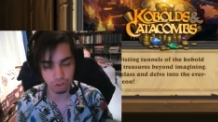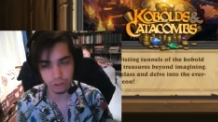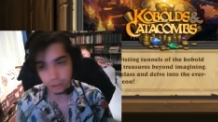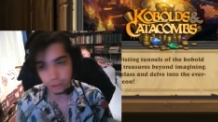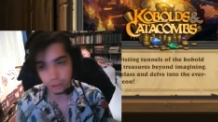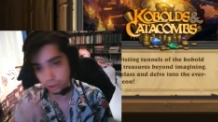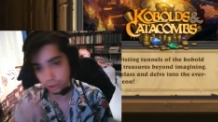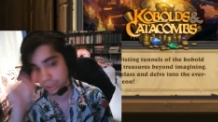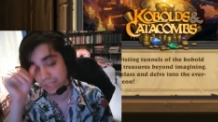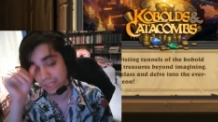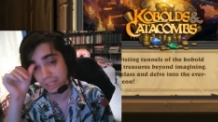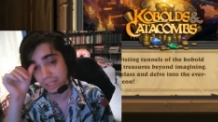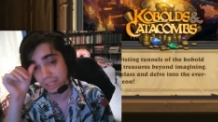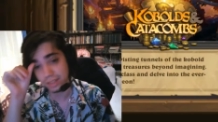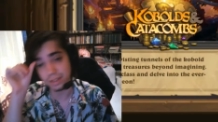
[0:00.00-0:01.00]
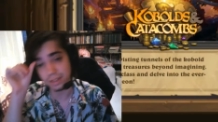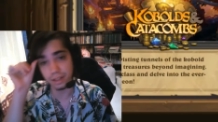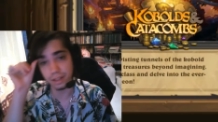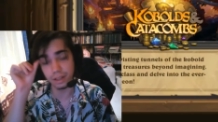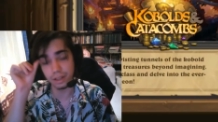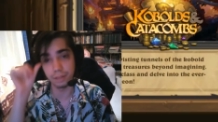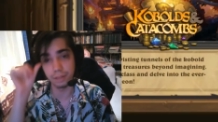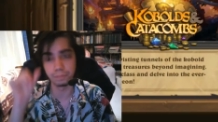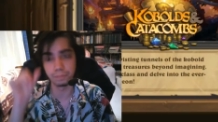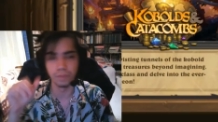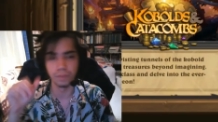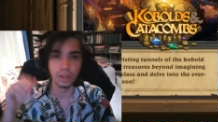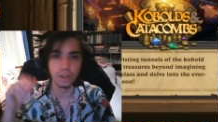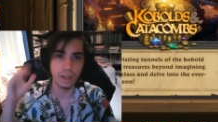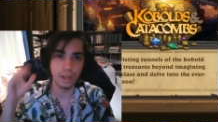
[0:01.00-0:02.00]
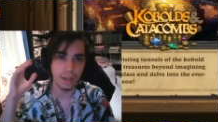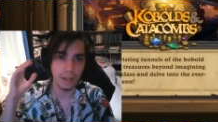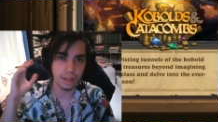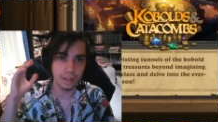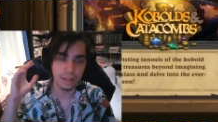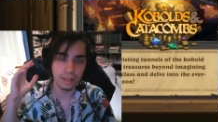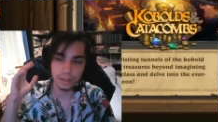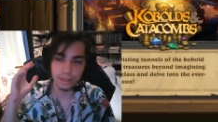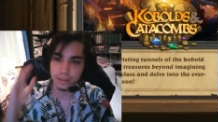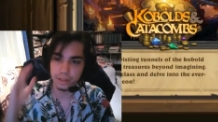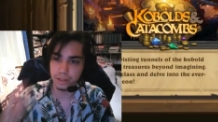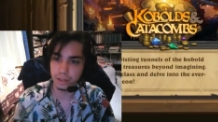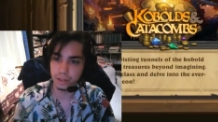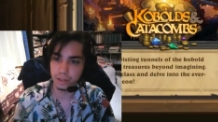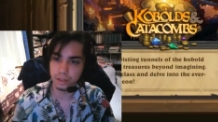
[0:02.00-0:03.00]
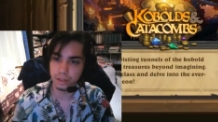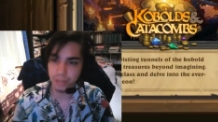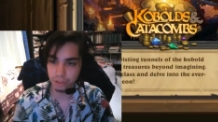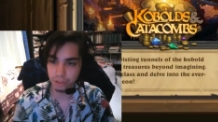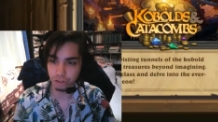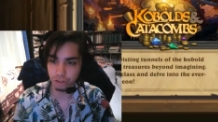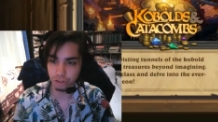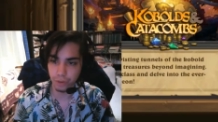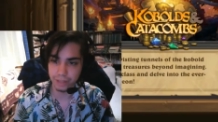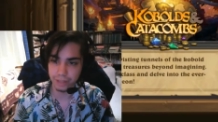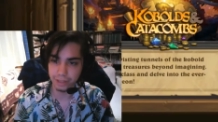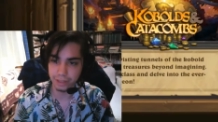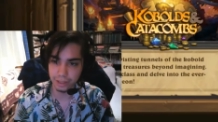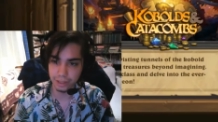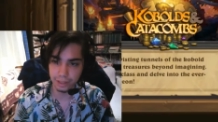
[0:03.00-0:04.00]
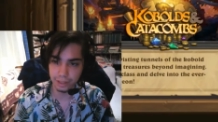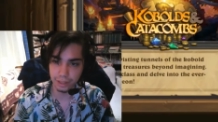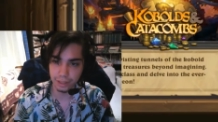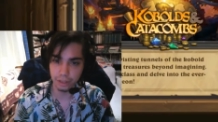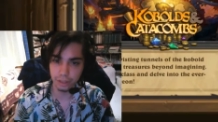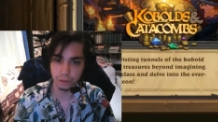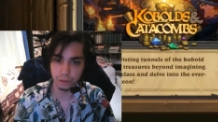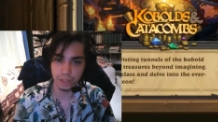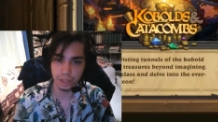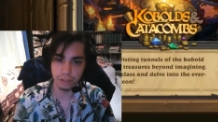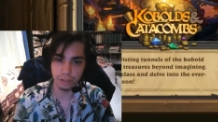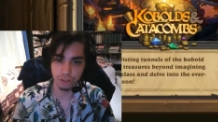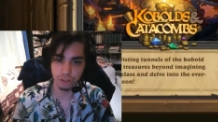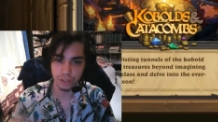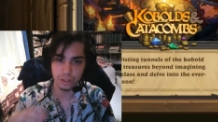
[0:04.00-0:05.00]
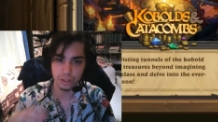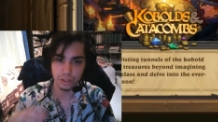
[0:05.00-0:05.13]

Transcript: So the thing is, um, in this uh, Dungeon Run thingy, you can just...